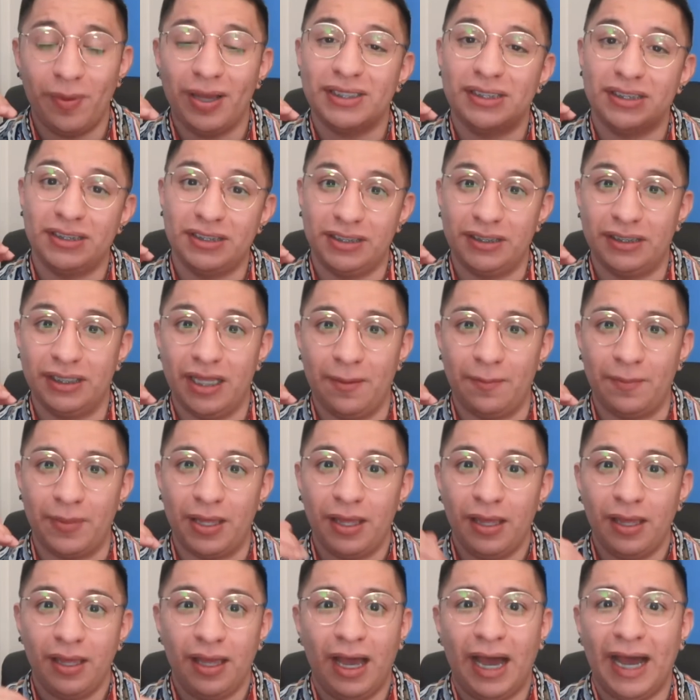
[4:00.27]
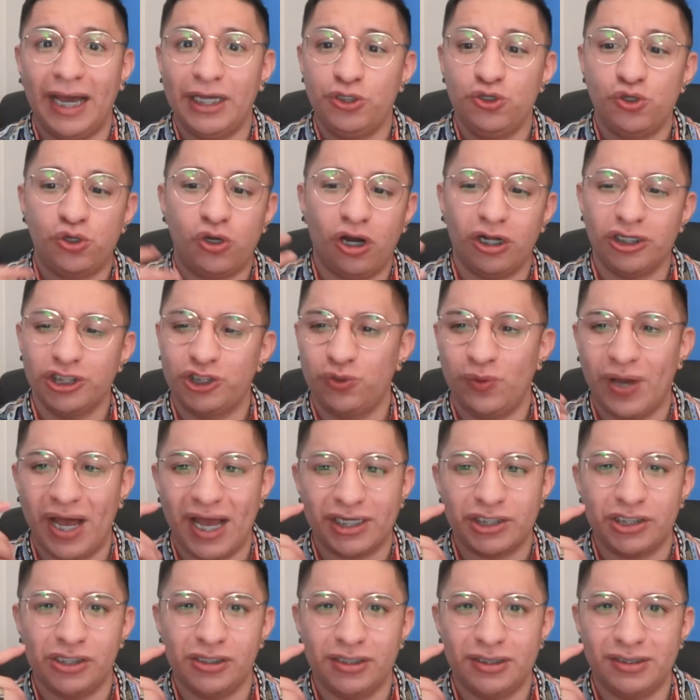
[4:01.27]
messaging them. I do call to
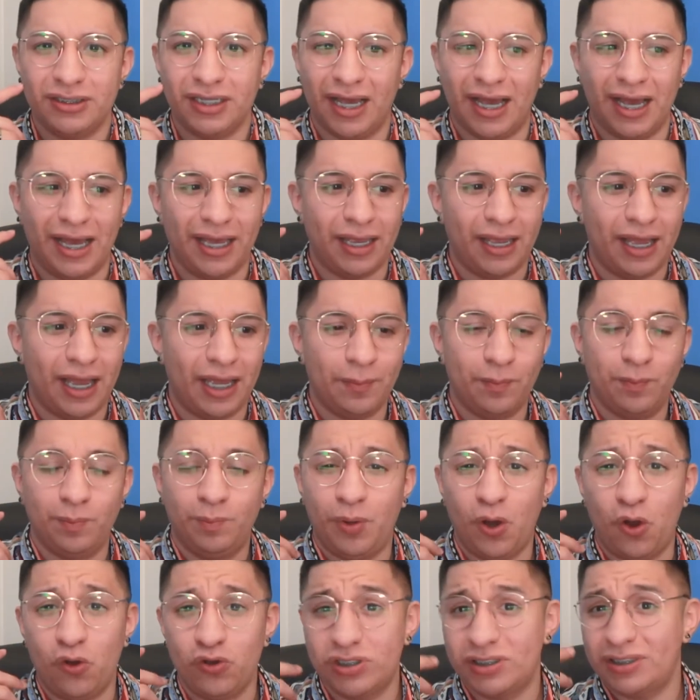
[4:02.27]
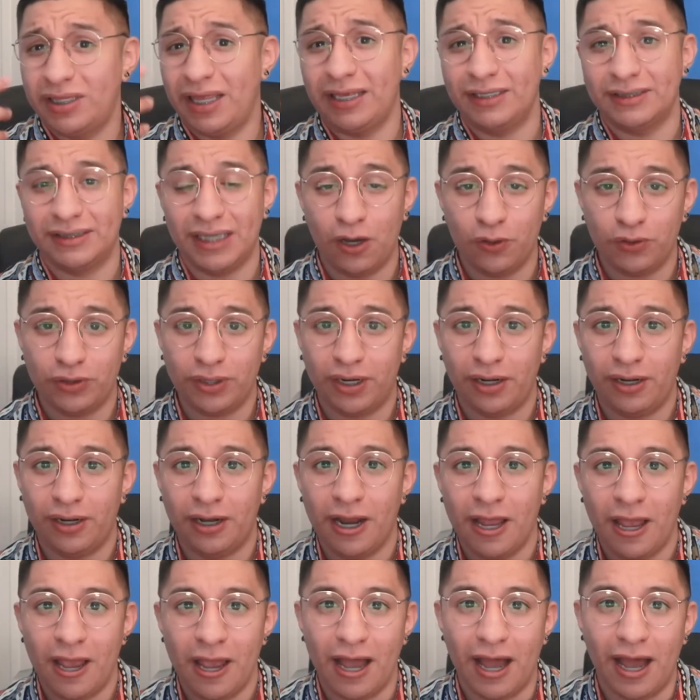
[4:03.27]
actions. I post things out
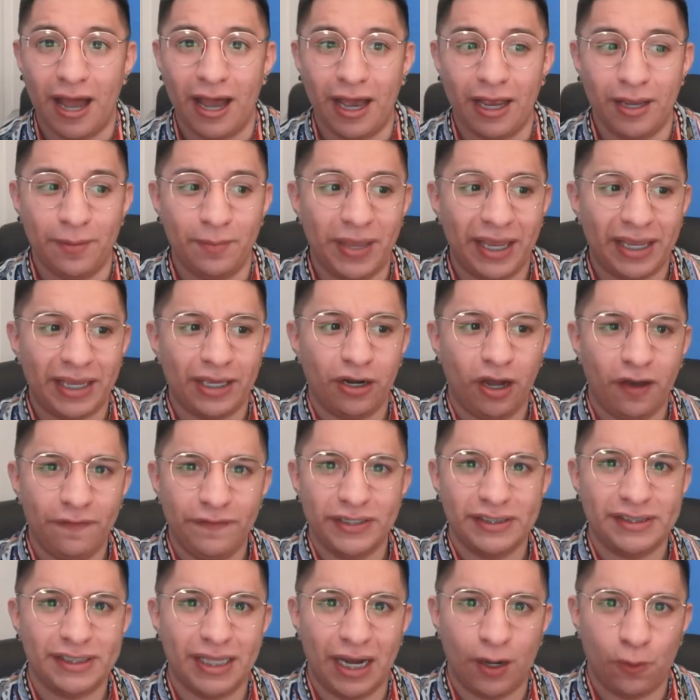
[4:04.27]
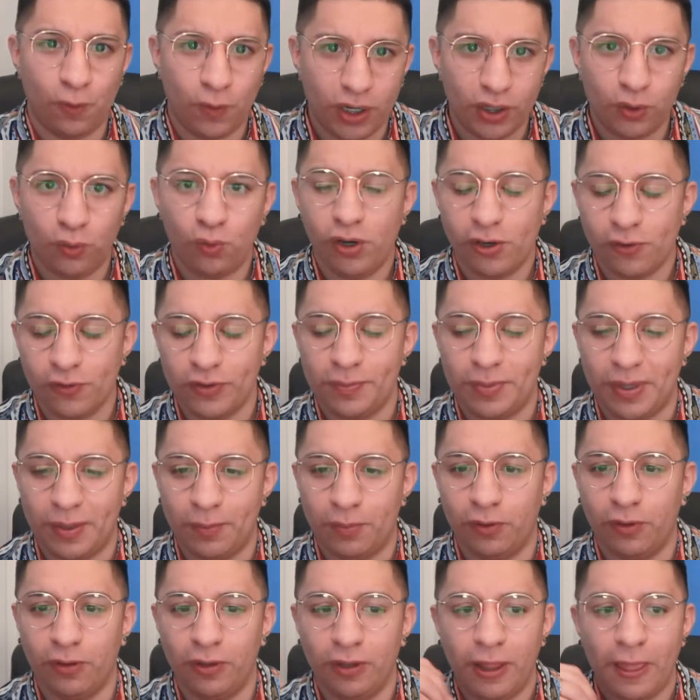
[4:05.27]
there. I make it obvious that I want to work with
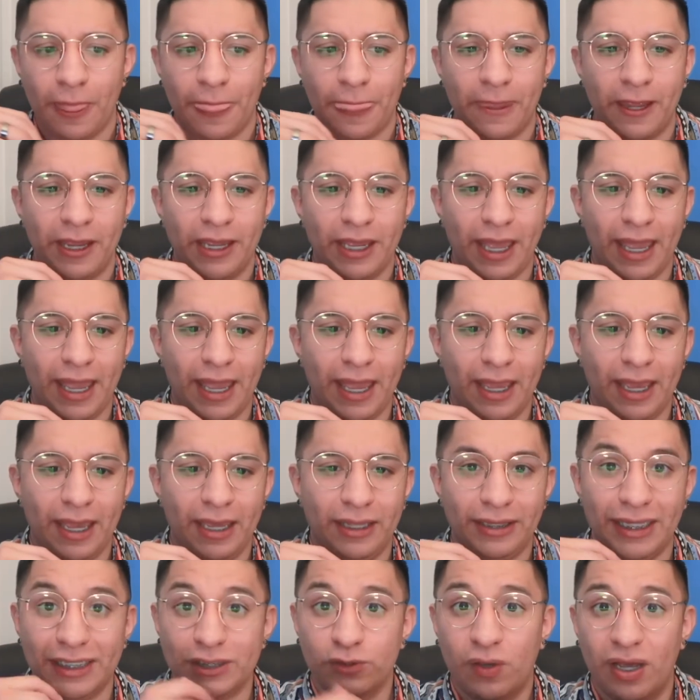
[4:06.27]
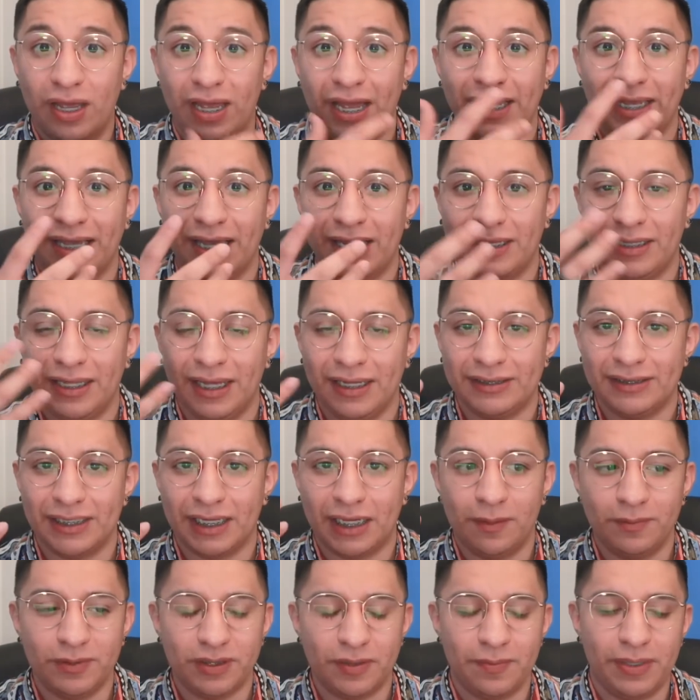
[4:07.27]
people. And that's why I get clients
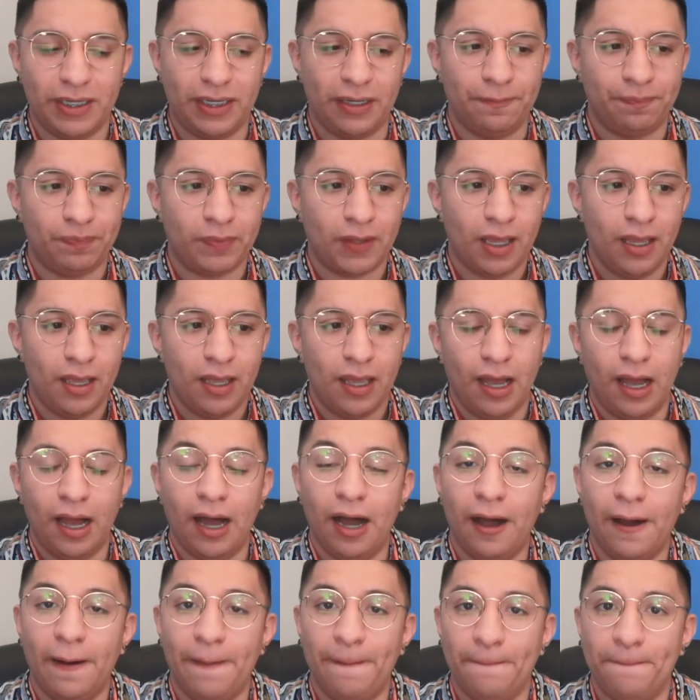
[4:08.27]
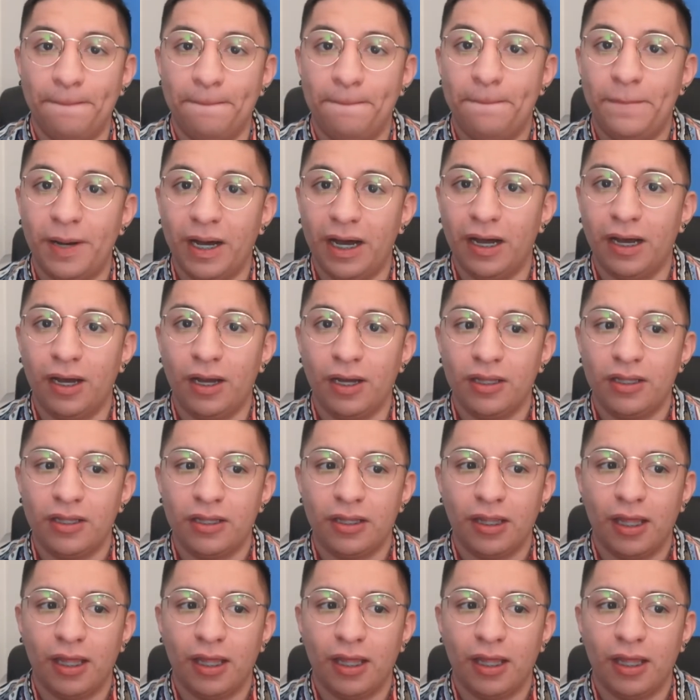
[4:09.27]
that come to me. But